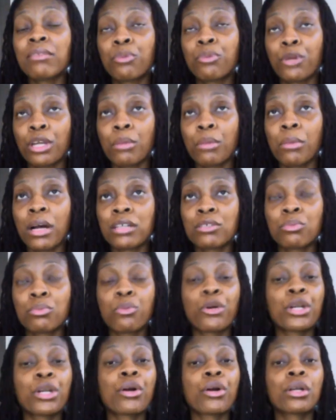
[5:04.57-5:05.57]
pretty much
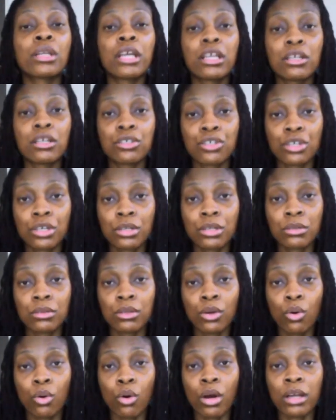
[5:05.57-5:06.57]
printed her literature
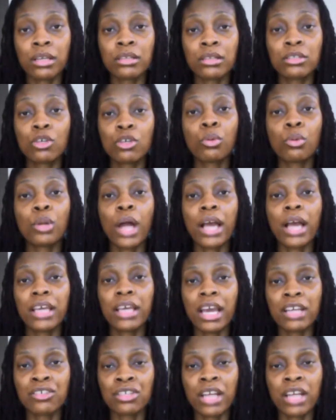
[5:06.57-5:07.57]
on tubal
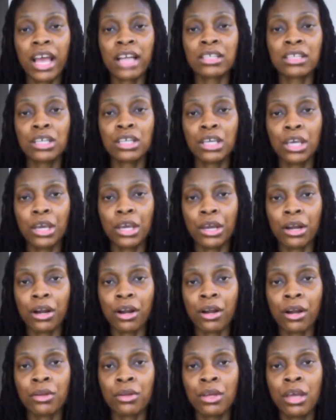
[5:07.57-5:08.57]
ligation, exit
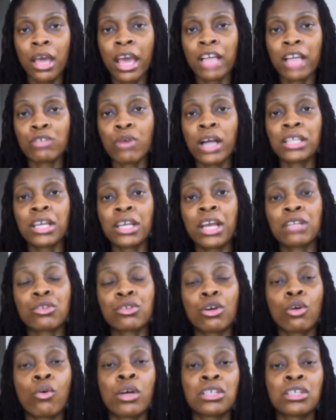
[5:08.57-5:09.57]
care, and tried to answer
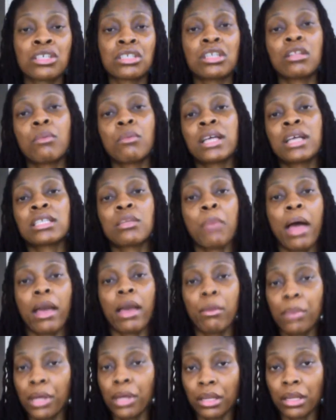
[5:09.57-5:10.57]
her questions to the best of my
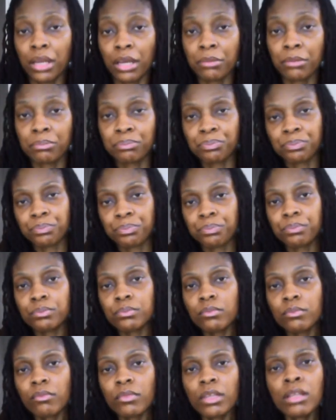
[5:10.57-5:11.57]
ability.
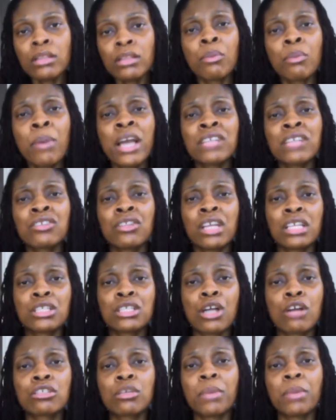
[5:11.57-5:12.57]
The patient then
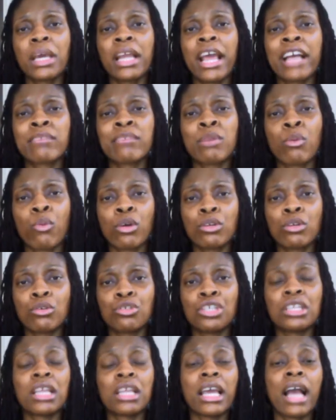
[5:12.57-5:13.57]
turned to me and asked me, what do
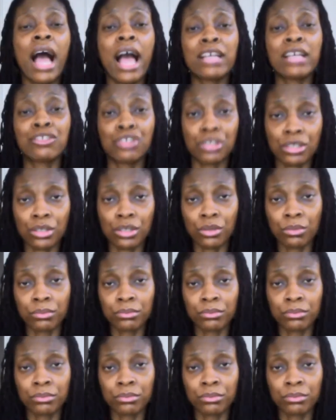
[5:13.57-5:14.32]
she think I should do?